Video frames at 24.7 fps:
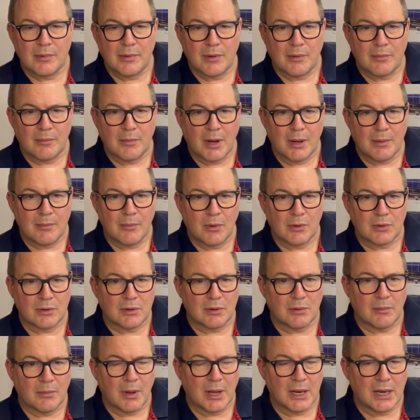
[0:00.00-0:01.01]
my
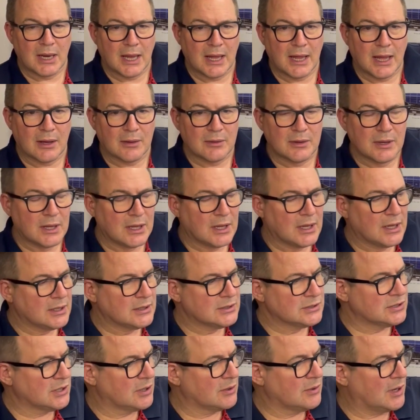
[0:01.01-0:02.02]
model, on my layout.
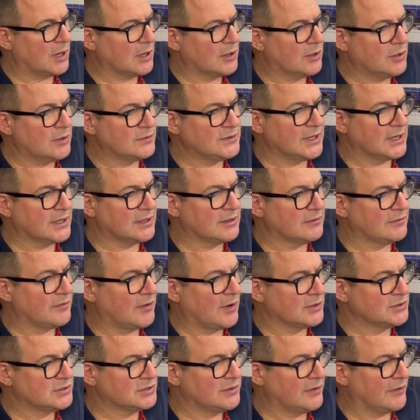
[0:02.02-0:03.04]
So I could have taken
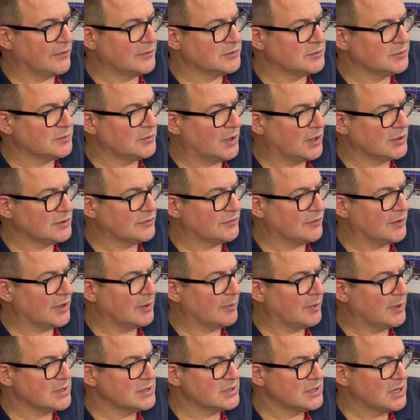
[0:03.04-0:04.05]
advantage of having some nice
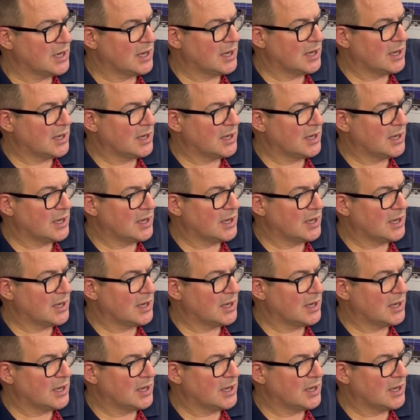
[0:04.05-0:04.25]
freebies,